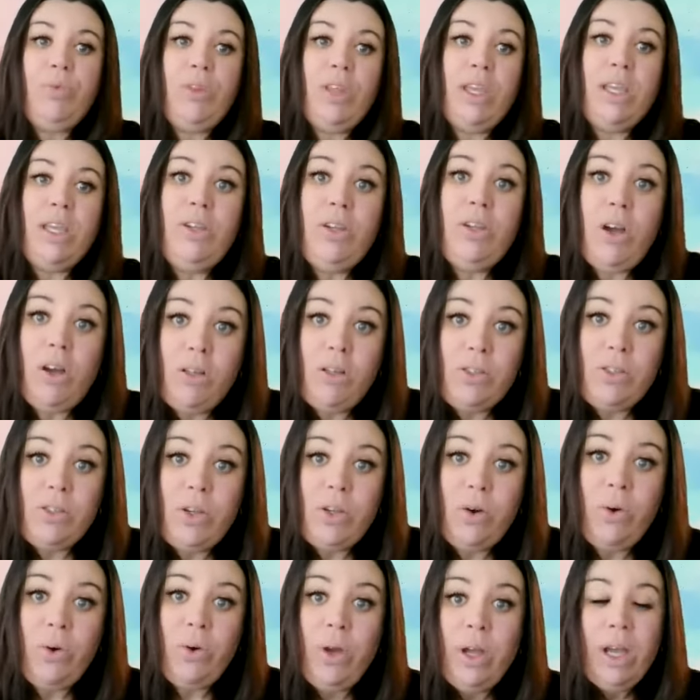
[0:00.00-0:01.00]
And
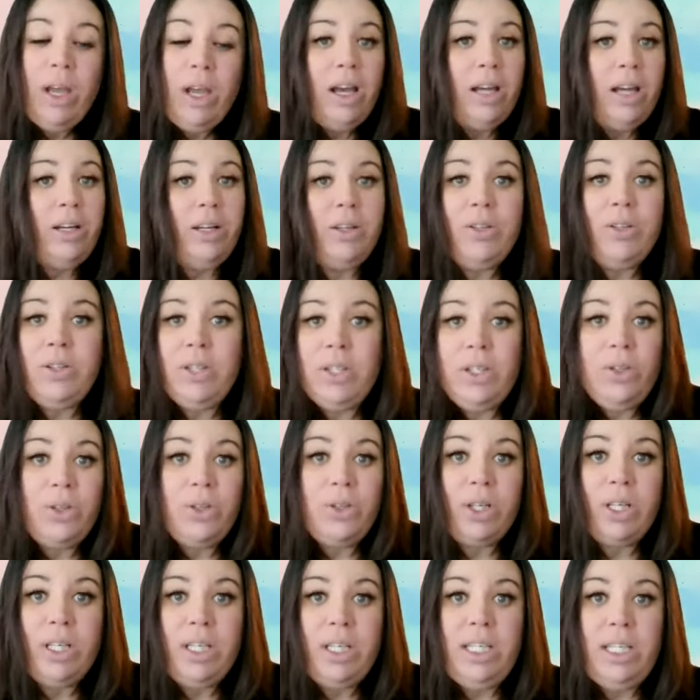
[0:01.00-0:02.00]
also, another thing you're
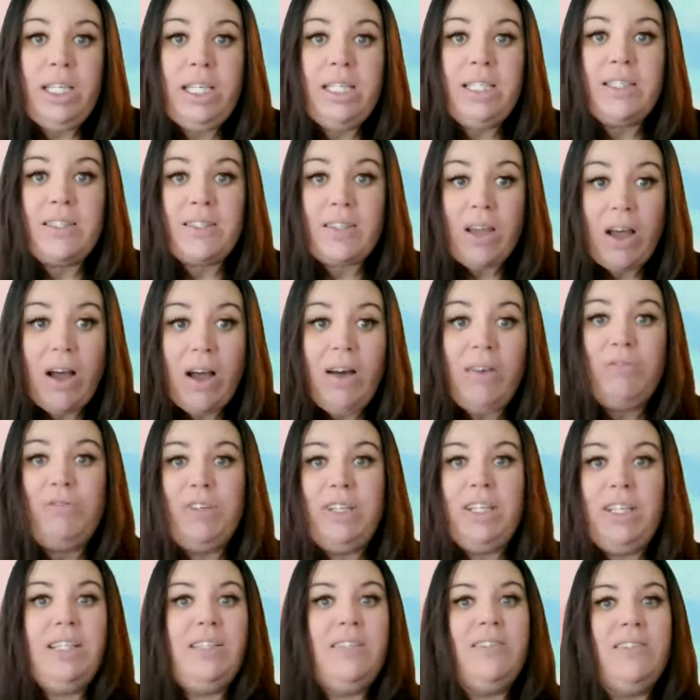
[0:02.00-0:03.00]
going to need is
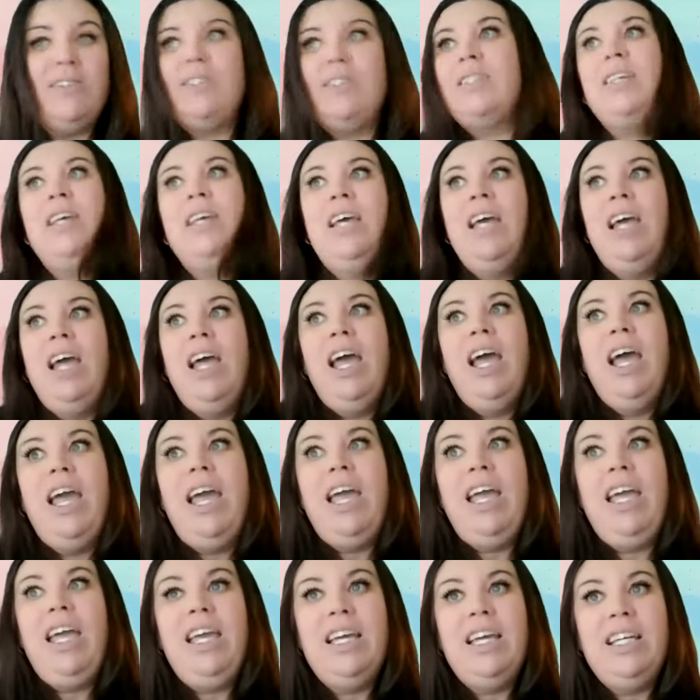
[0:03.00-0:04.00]
confidence.
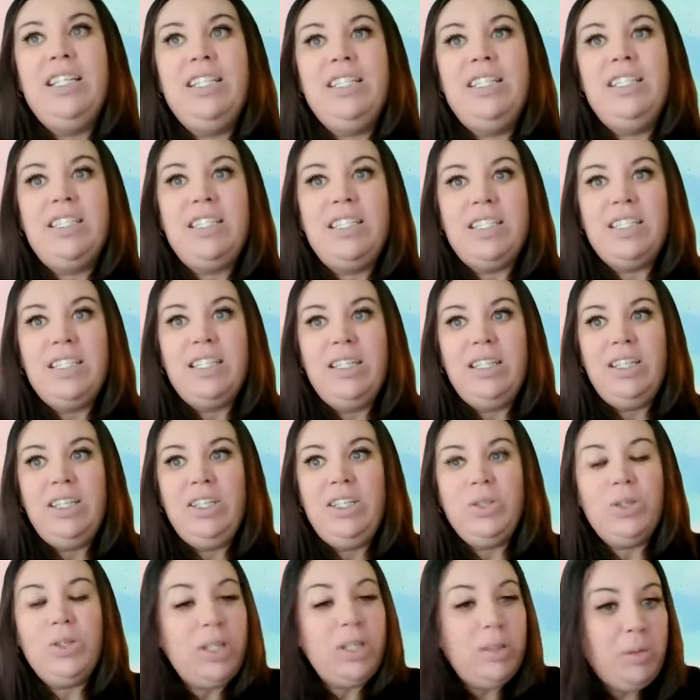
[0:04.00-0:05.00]
And
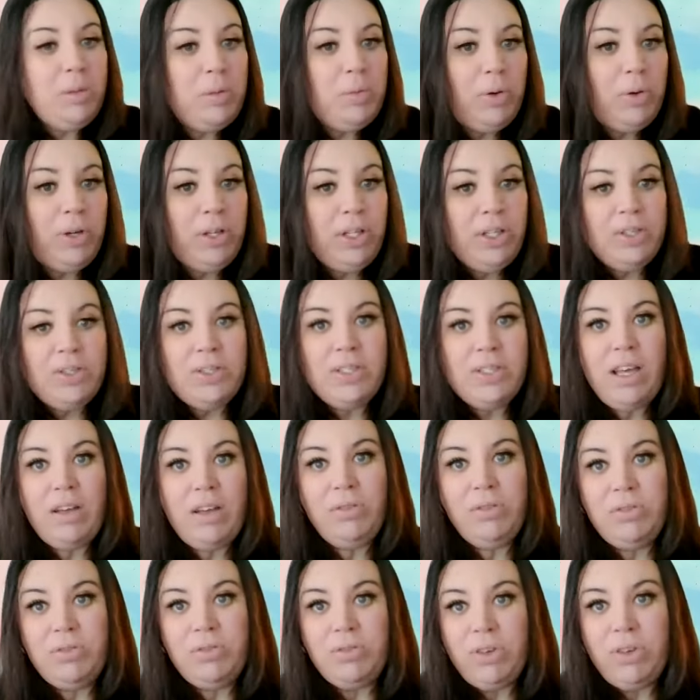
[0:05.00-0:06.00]
you're going to be putting
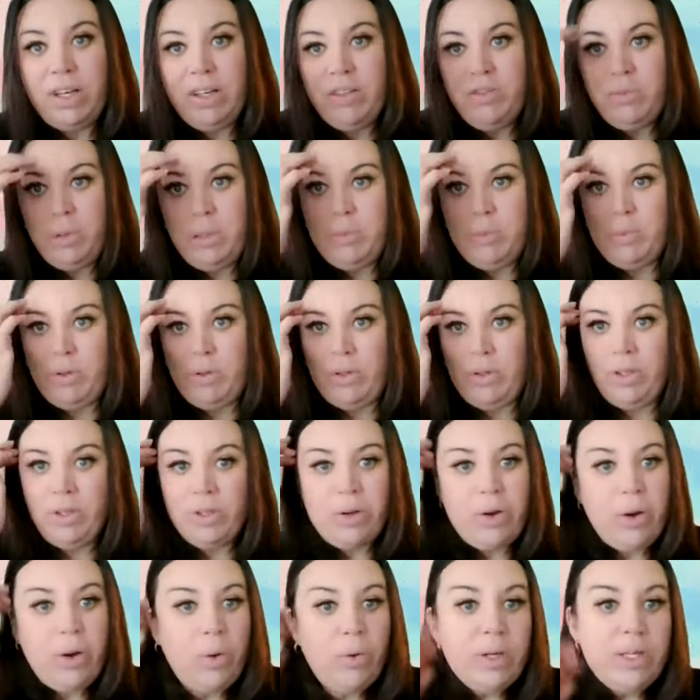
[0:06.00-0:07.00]
yourself in front of people.
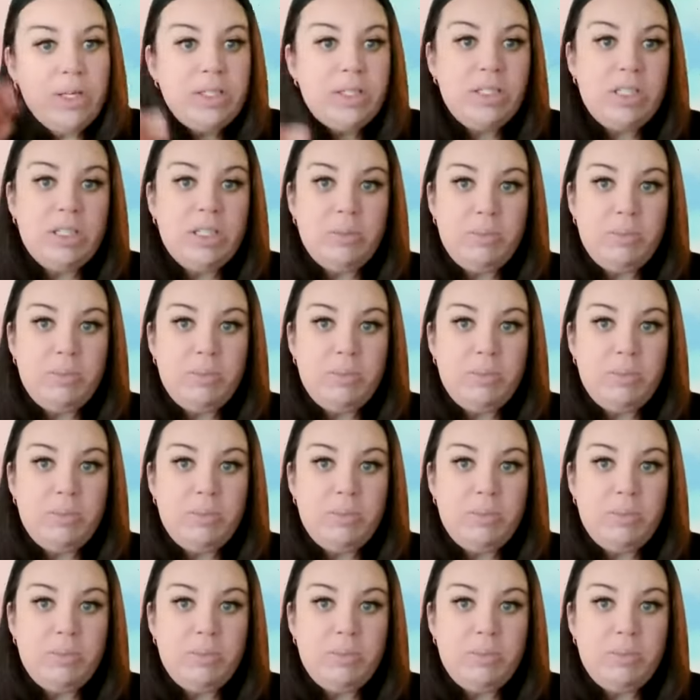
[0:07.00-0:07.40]
You're going to